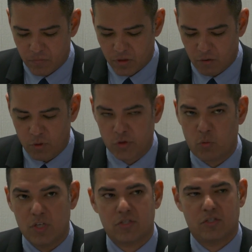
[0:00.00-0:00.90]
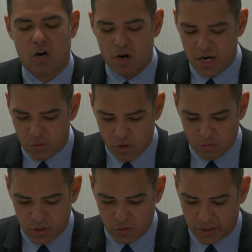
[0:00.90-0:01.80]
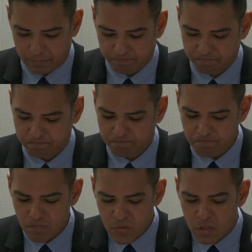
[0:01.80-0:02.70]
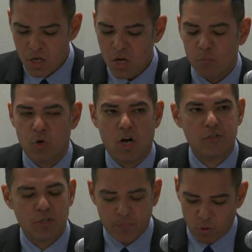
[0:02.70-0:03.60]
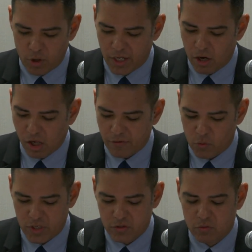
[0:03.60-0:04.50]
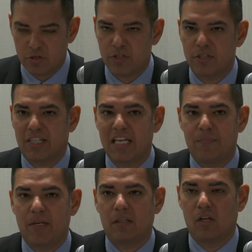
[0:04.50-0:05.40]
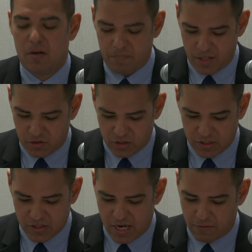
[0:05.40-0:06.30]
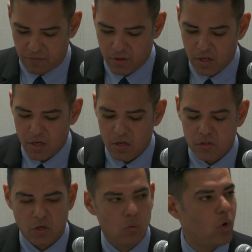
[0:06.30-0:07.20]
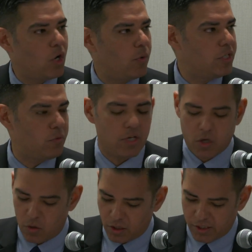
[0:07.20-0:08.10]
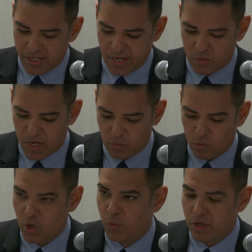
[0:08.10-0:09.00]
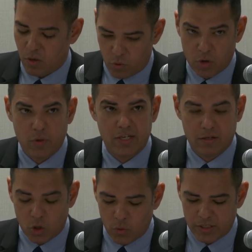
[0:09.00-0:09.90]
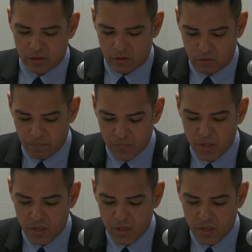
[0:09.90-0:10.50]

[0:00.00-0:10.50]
what the risks are and what we're doing. We're also pouring all of our resources into keeping Long Beach safe. So what are we doing currently, and what are we going to do?